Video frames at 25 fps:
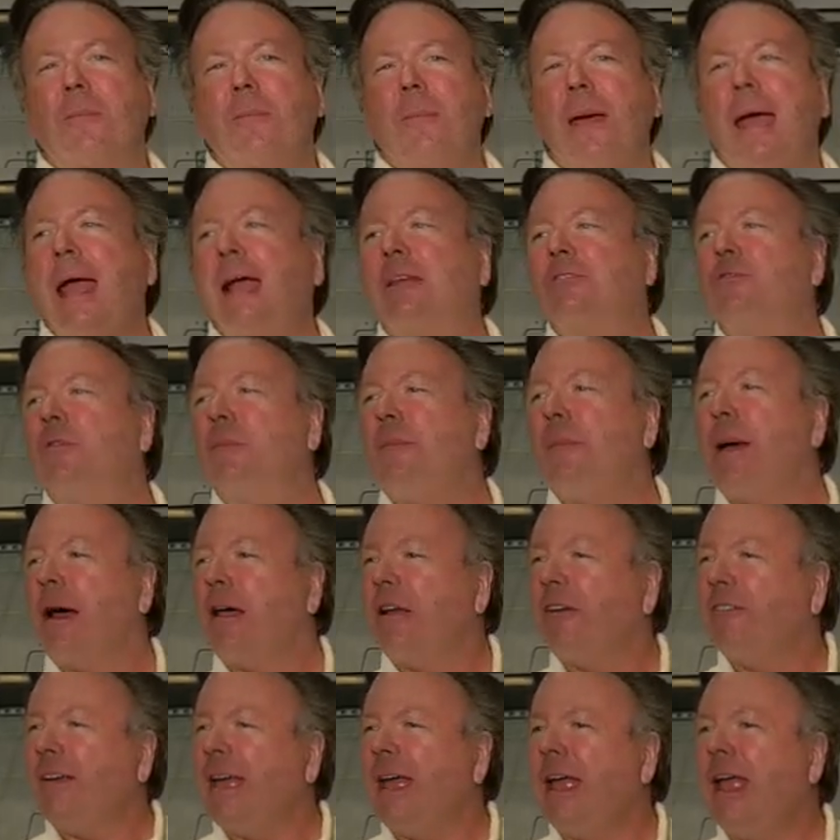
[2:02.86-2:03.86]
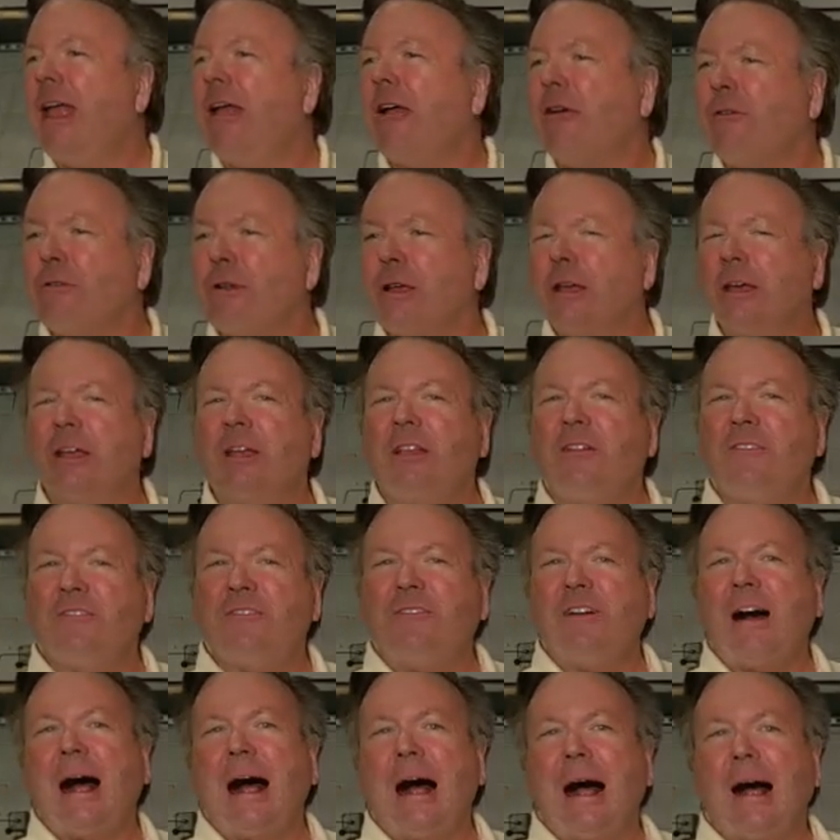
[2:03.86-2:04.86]
or the maximum amount of area
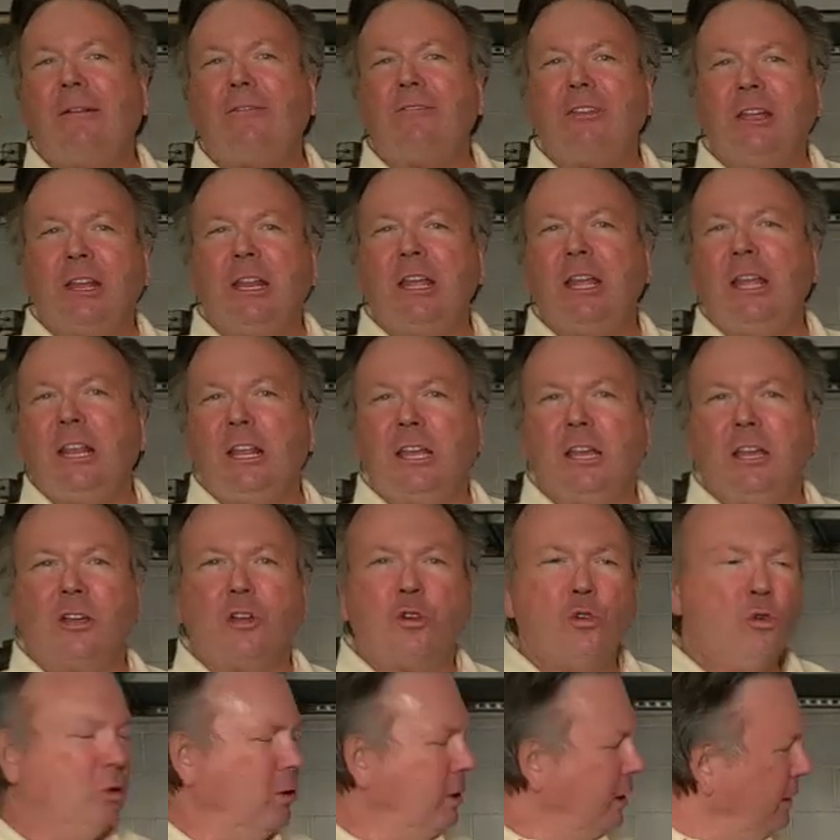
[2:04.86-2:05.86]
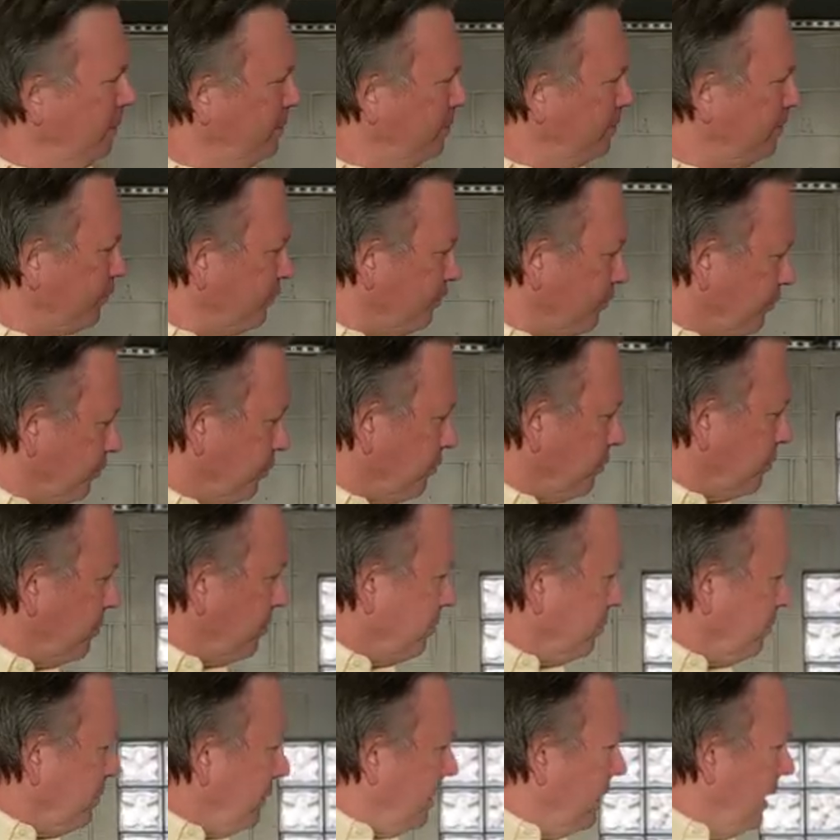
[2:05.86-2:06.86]
involved in heating and cooling.
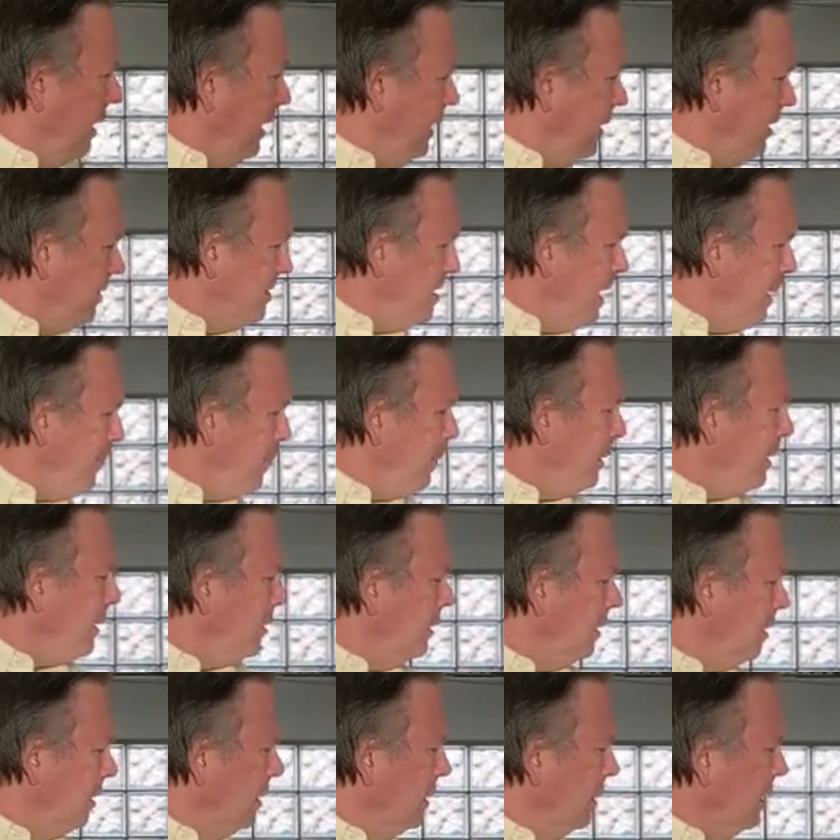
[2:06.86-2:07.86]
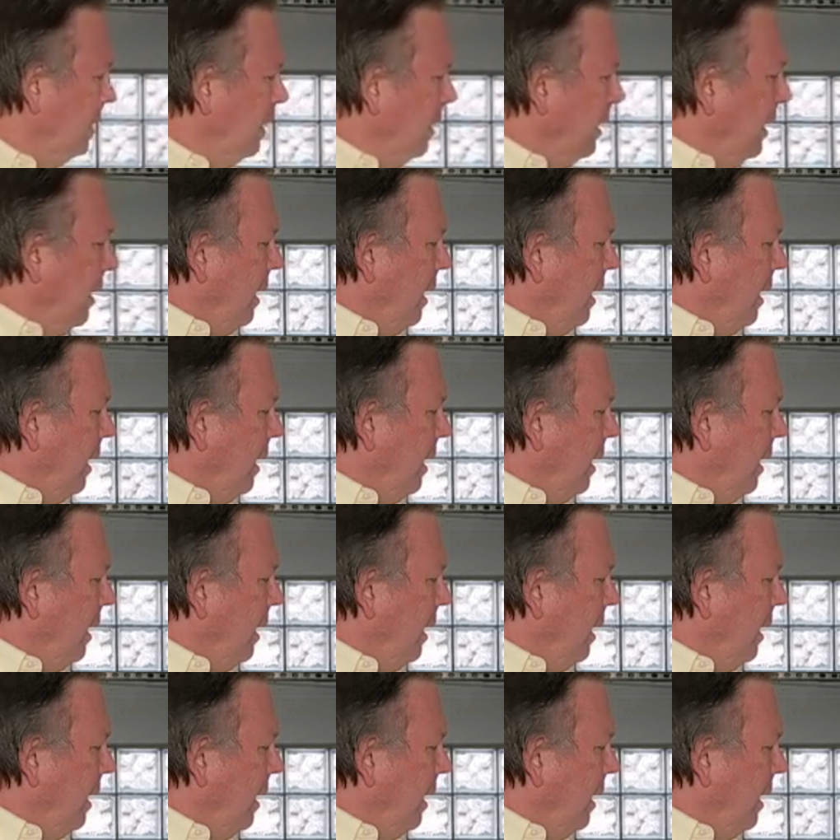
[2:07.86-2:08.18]
In a typical